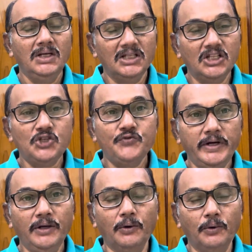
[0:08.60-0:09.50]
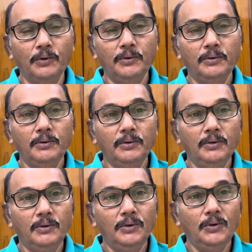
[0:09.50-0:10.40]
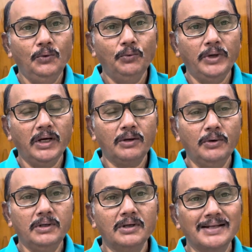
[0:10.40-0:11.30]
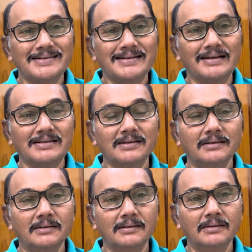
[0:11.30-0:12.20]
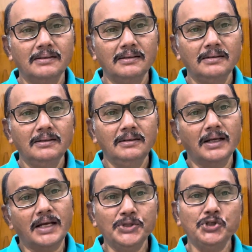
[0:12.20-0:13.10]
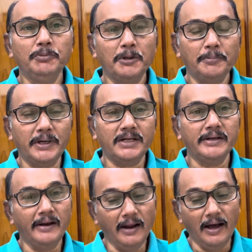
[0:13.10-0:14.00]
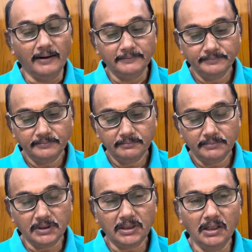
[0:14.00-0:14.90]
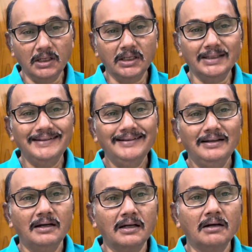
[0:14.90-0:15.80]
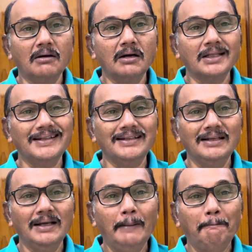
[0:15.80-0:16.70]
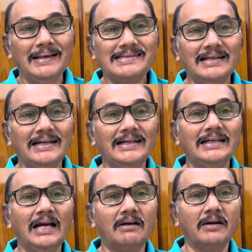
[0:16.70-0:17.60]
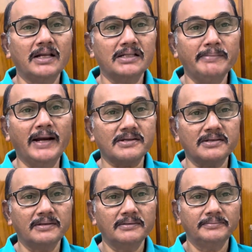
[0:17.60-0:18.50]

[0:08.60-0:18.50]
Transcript: In this video, we are going to discuss a consumer protection law, particularly regarding the misleading advertisements.